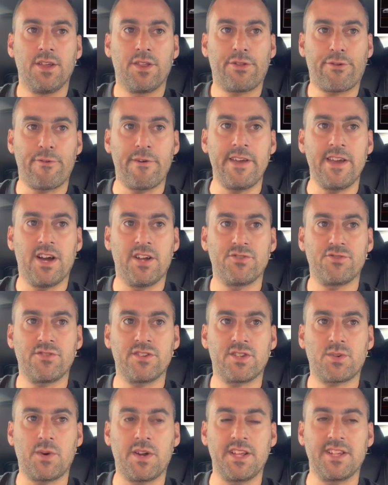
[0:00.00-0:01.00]

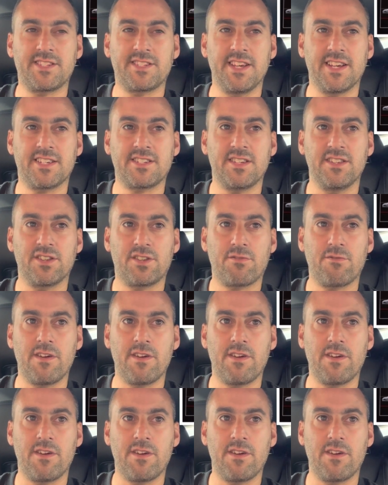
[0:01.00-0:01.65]
326 and